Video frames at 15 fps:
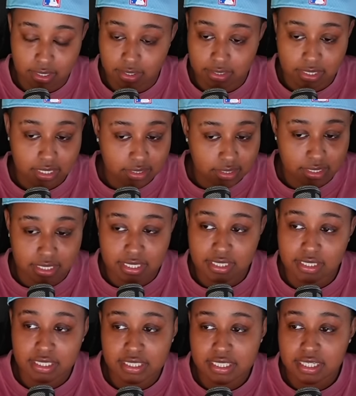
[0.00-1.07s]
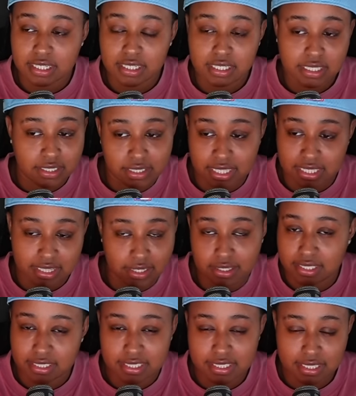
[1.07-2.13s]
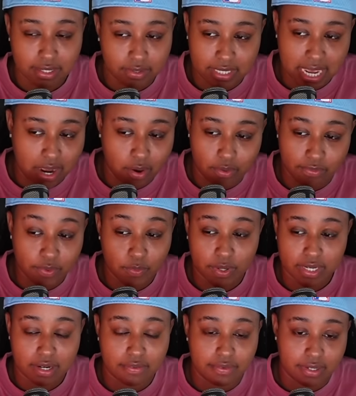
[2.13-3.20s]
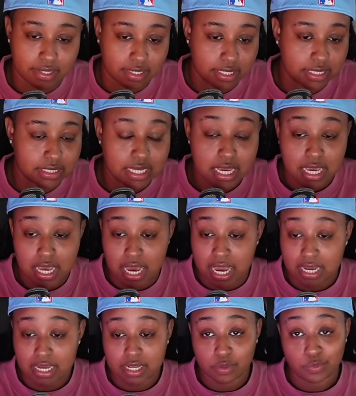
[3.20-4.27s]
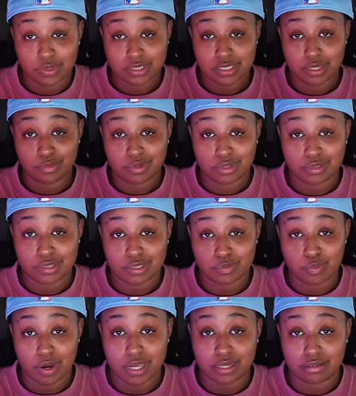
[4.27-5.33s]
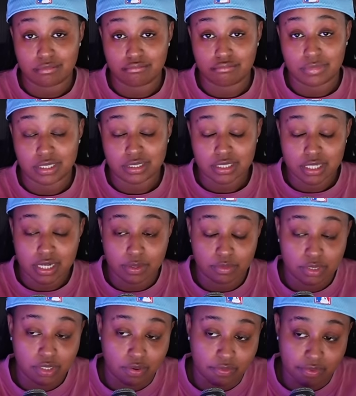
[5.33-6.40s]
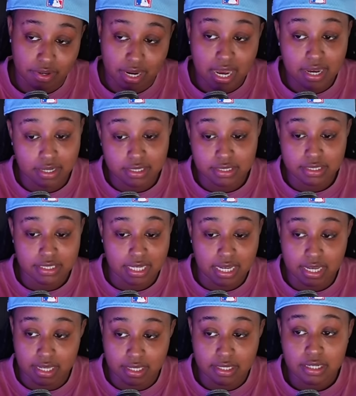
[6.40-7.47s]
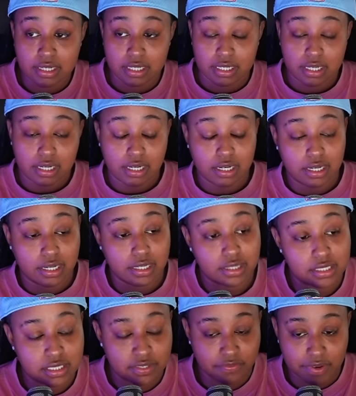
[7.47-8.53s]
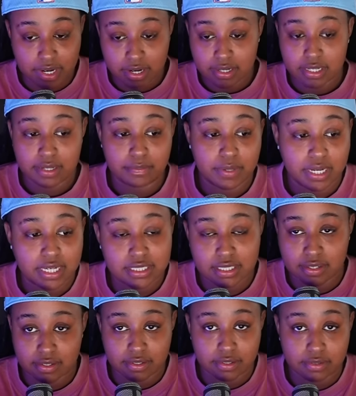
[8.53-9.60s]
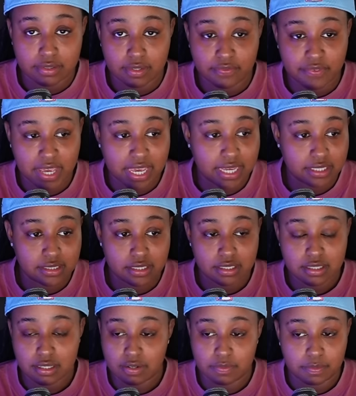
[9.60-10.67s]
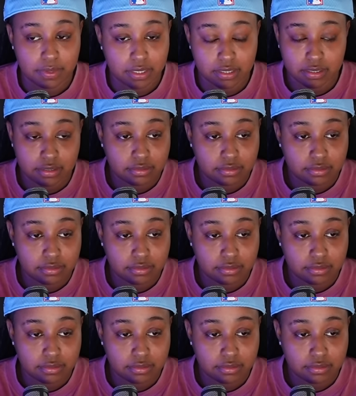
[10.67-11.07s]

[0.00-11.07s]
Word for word: or nothing. It, it's clear that they're still not over whatever it is. I kind of wish they would have just waited until they was over it. I understand uh, the severity because of the, the fans and stuff, but